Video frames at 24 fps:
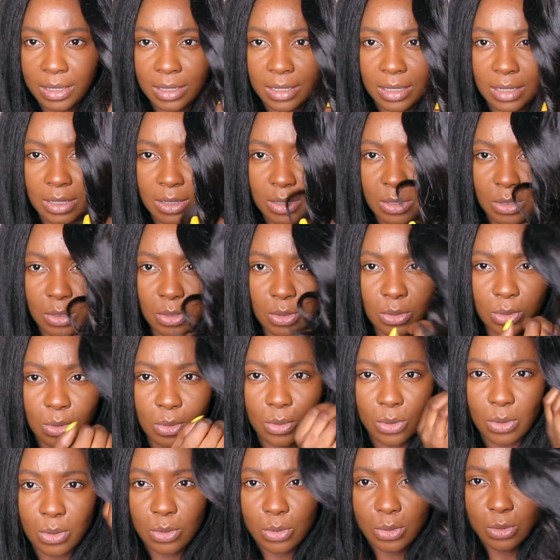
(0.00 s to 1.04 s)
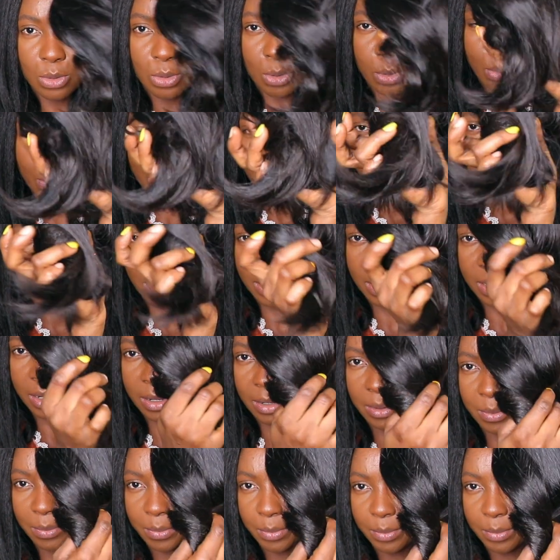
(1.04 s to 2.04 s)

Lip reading: It's so pretty.